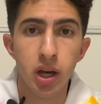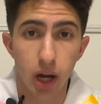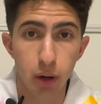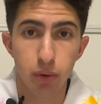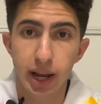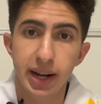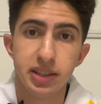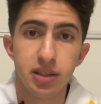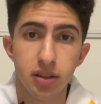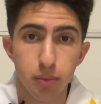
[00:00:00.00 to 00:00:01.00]
I
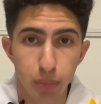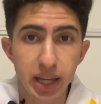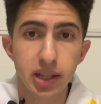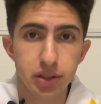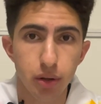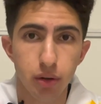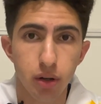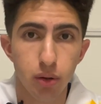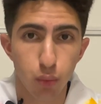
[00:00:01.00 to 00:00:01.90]
react baking soda